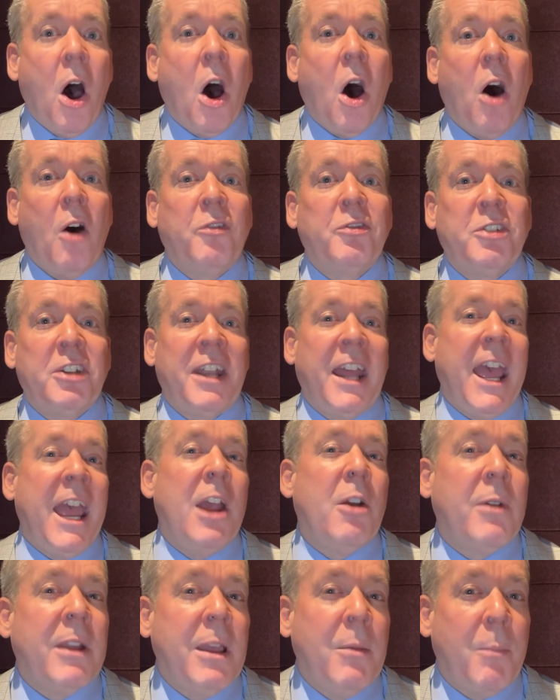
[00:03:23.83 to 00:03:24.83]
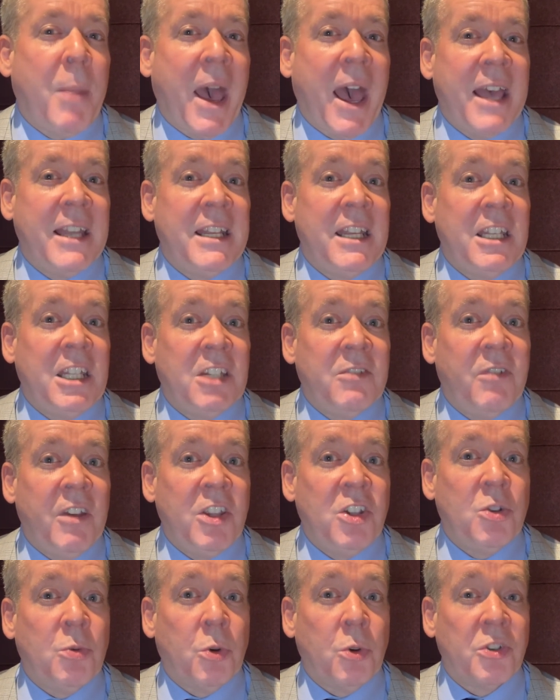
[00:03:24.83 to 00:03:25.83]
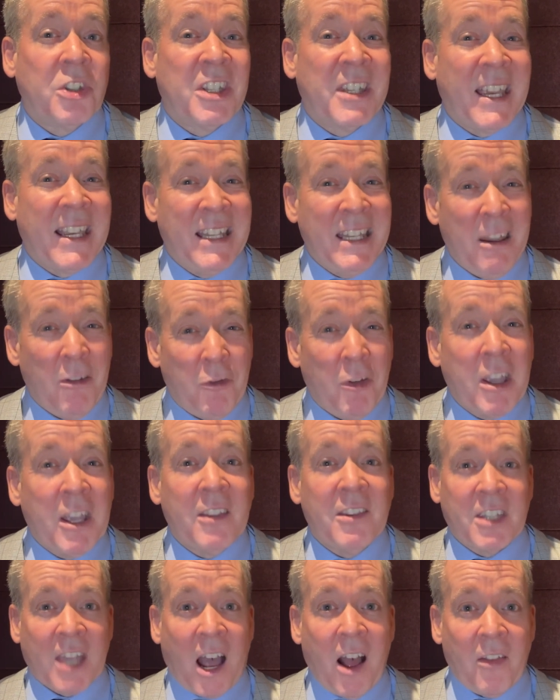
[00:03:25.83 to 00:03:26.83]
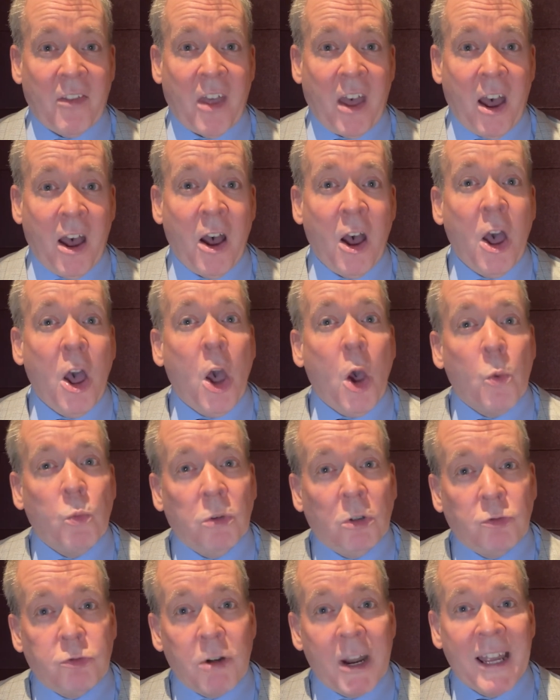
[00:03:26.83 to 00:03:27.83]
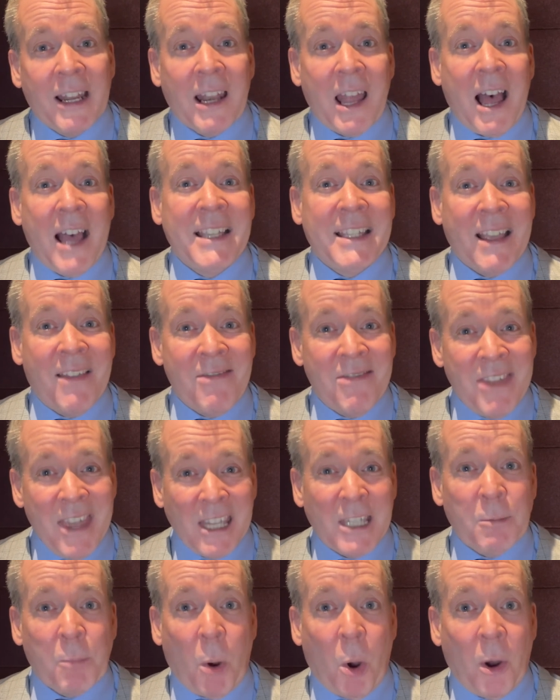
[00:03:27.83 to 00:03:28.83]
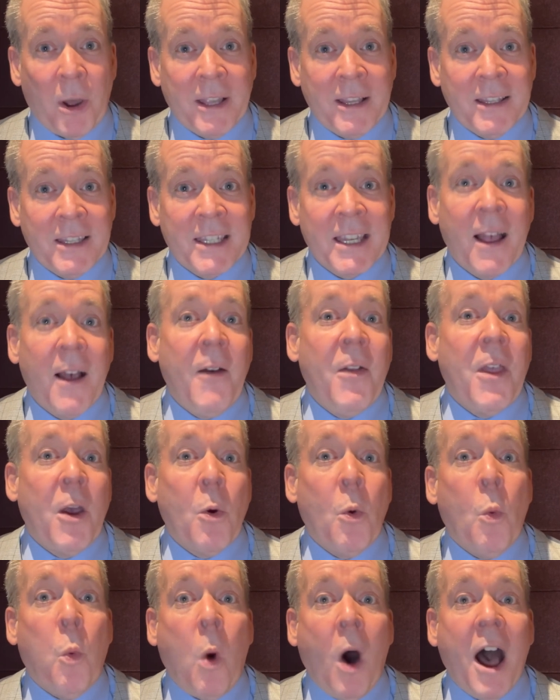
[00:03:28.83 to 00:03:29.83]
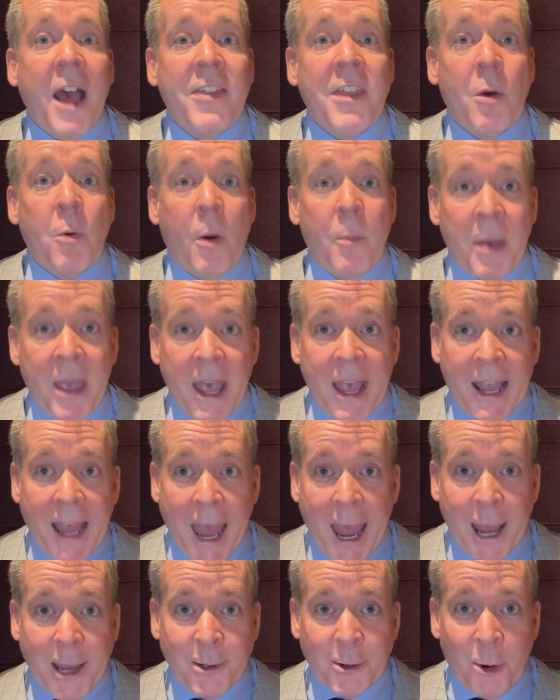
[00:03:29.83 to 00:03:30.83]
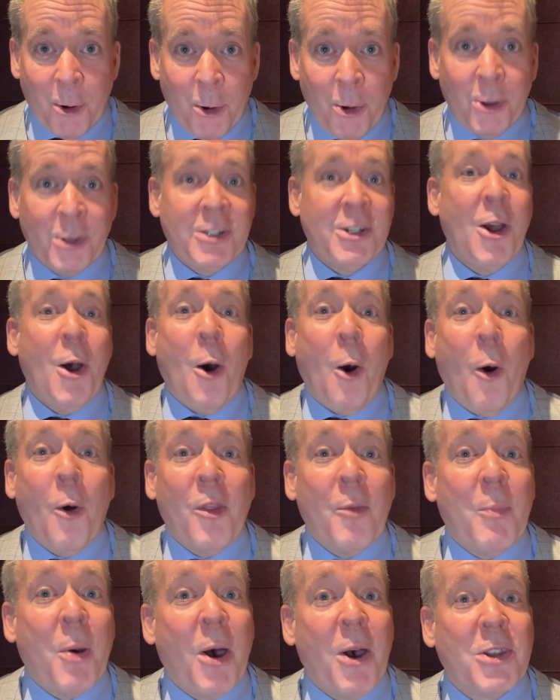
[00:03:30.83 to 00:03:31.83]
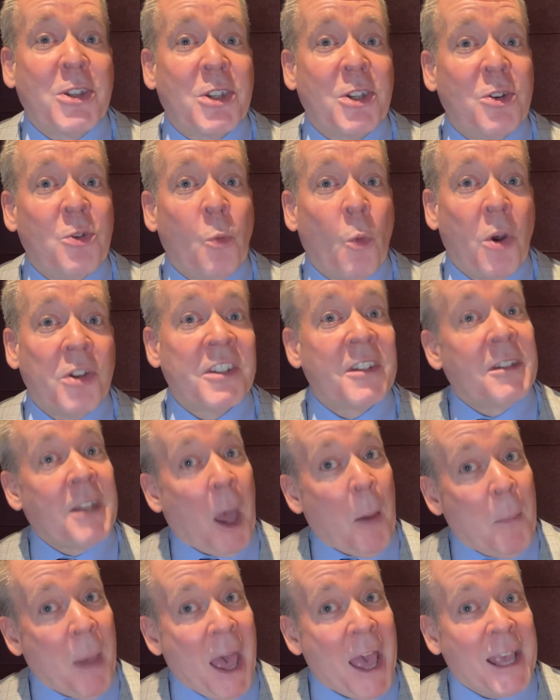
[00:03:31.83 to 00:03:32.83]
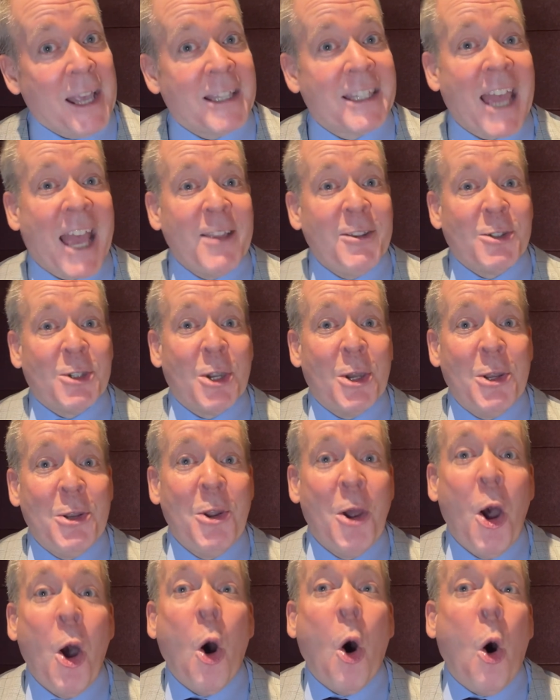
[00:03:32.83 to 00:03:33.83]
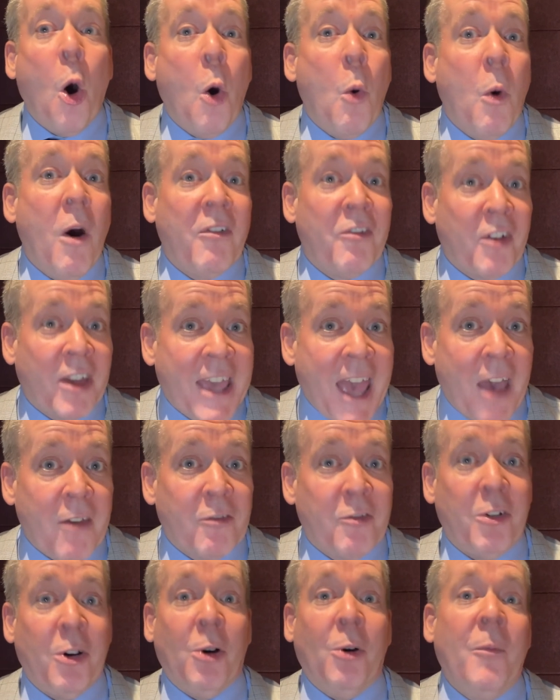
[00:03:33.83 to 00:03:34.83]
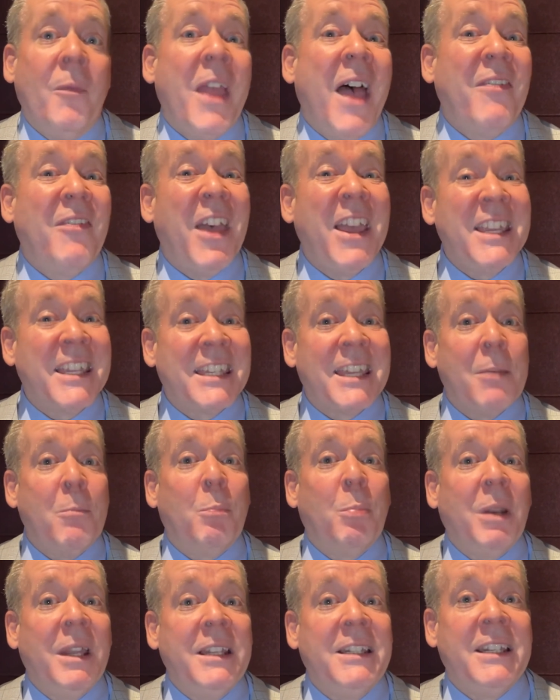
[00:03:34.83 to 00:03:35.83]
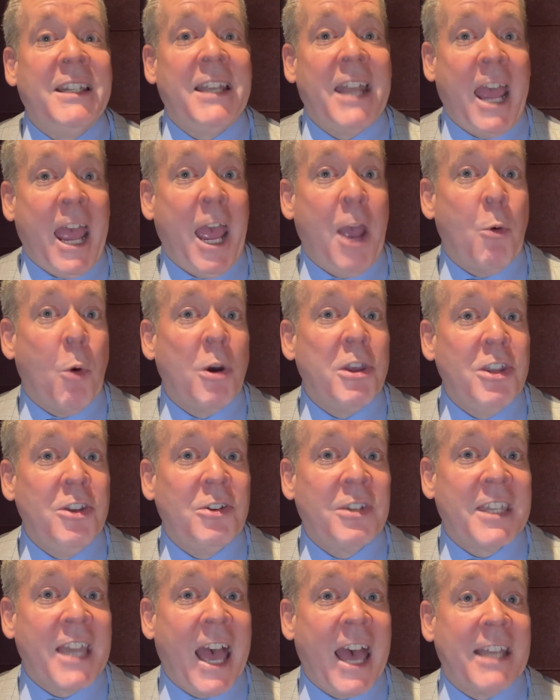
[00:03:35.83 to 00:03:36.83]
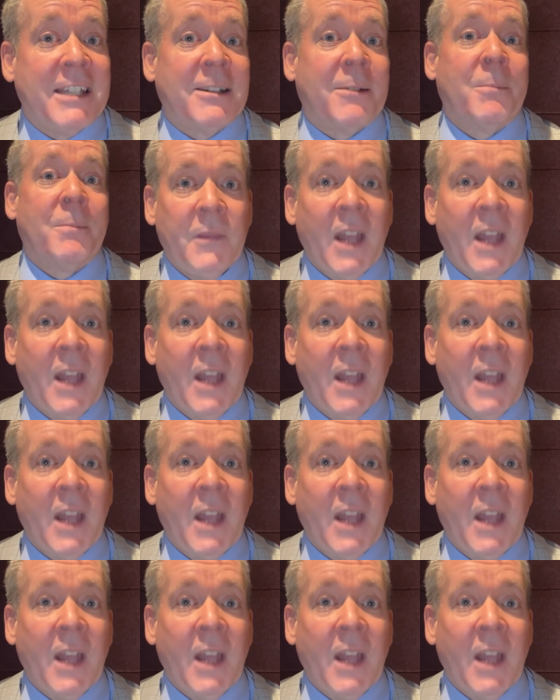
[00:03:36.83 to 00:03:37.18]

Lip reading: Often a hearing impaired individual's significant other will realize at this point why they were being ignored, or the person wasn't paying attention or were forgetful. They simply didn't hear what you said.